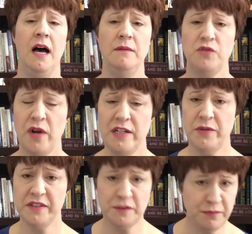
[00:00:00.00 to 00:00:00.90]
tried
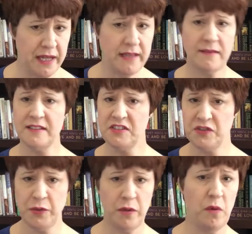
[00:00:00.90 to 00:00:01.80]
to explain that this
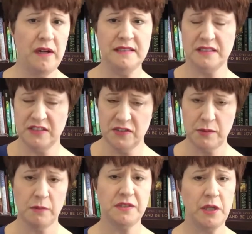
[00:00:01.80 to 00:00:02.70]
is who he was and this is
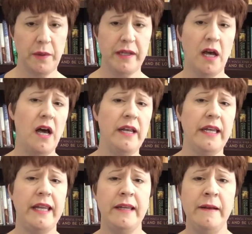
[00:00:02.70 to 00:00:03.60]
what was going
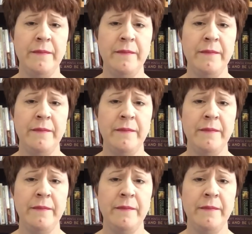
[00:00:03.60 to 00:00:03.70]
on. And